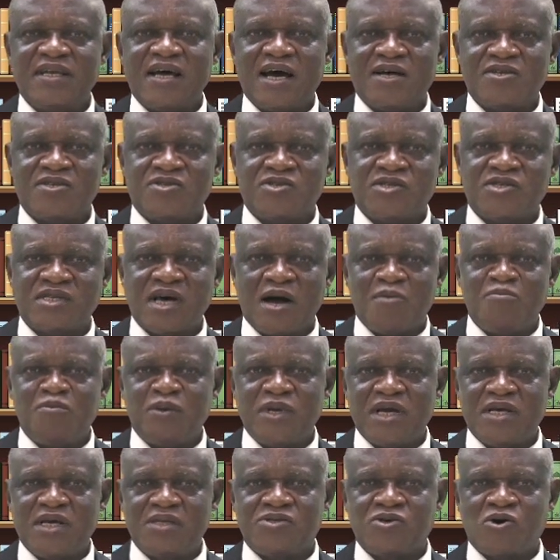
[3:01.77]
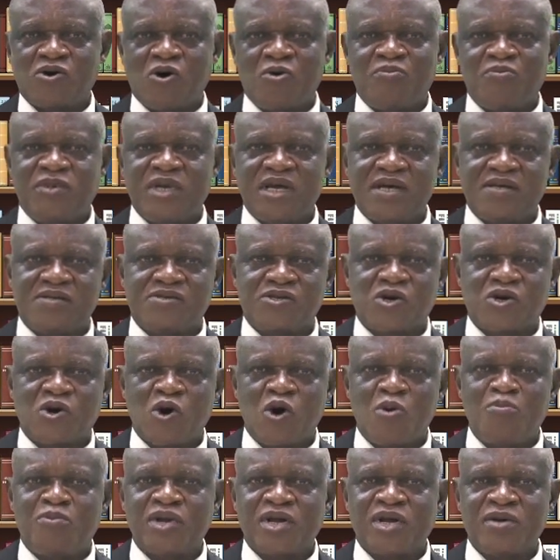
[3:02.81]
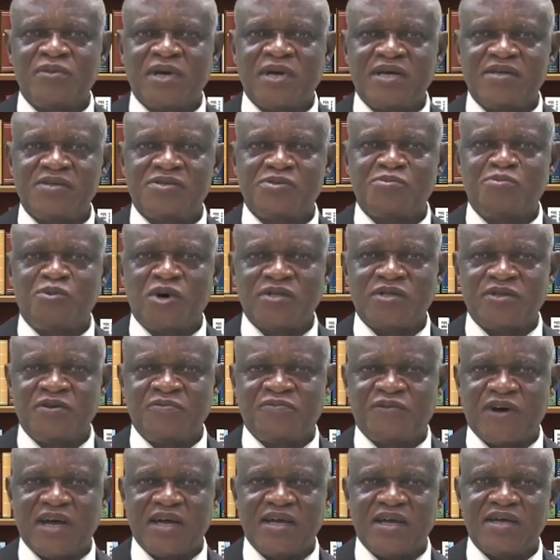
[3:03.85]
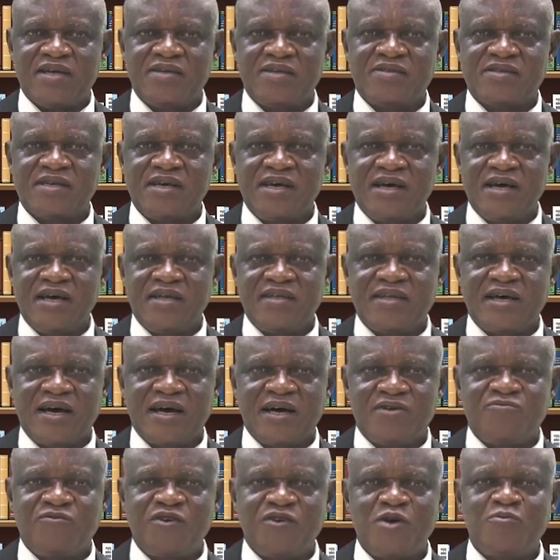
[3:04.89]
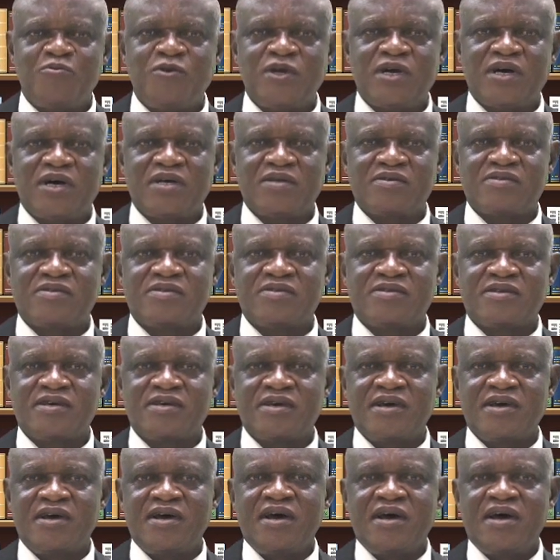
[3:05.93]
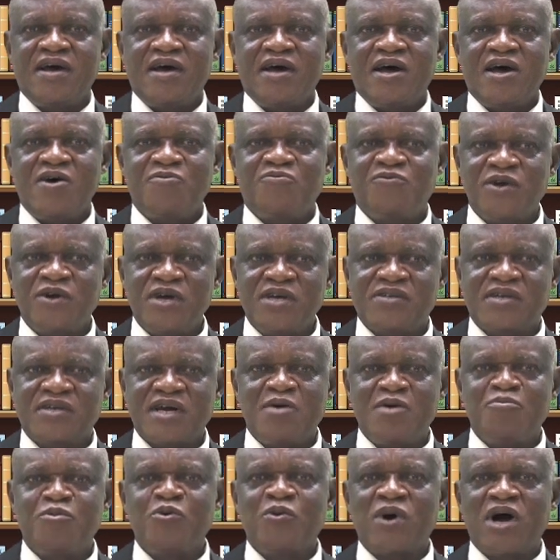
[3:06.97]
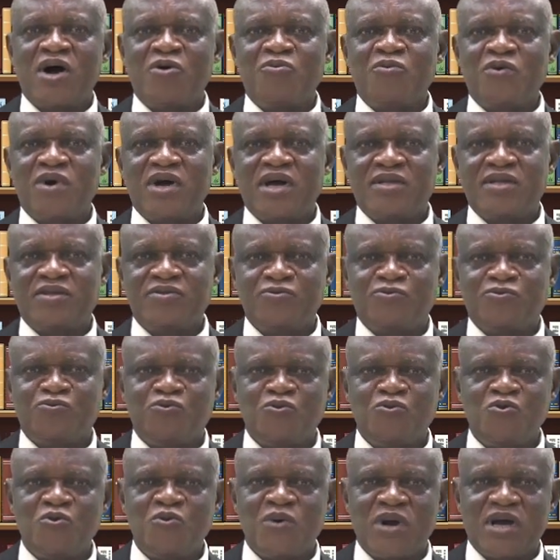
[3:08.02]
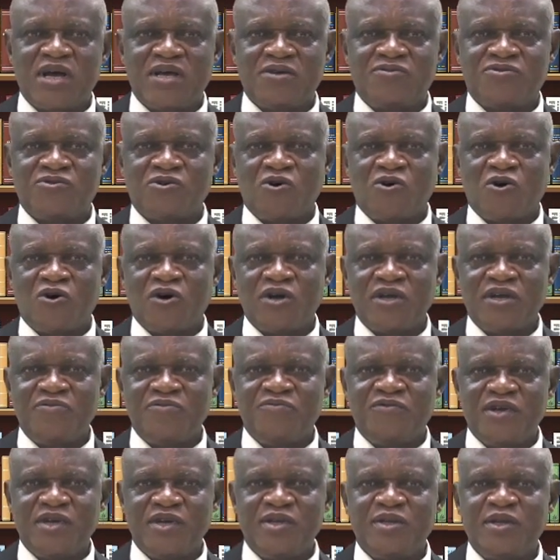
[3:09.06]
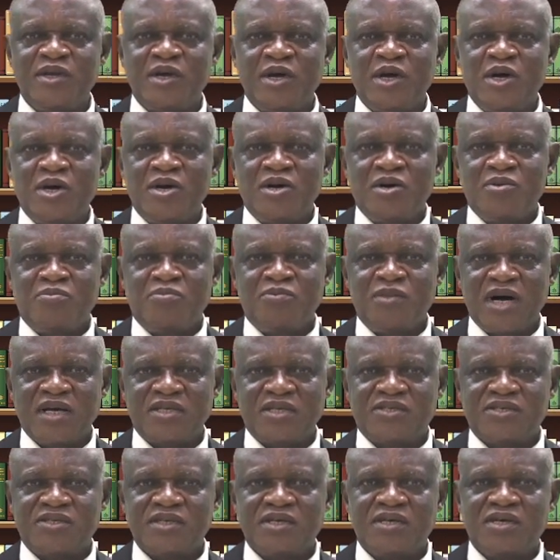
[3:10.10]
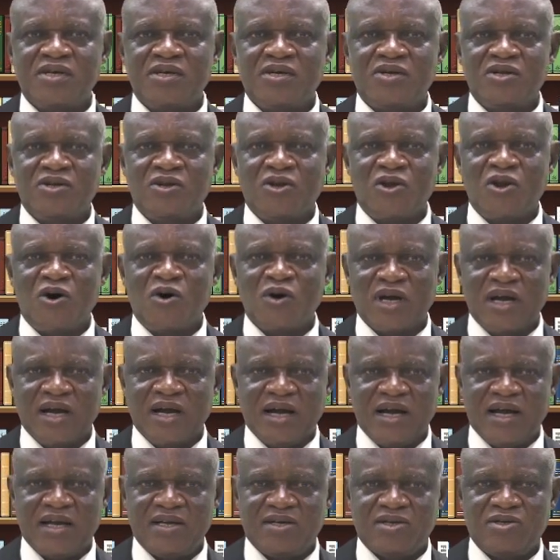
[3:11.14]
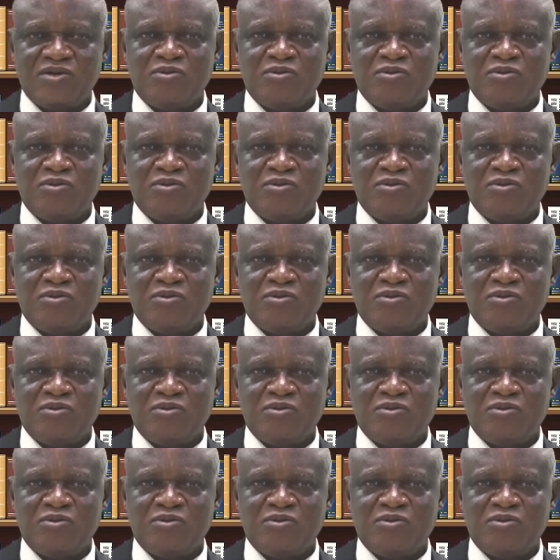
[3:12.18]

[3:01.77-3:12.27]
as subjects, objects, complements, modifiers, and adverbials. A phrase can be one word, two words, or even much longer.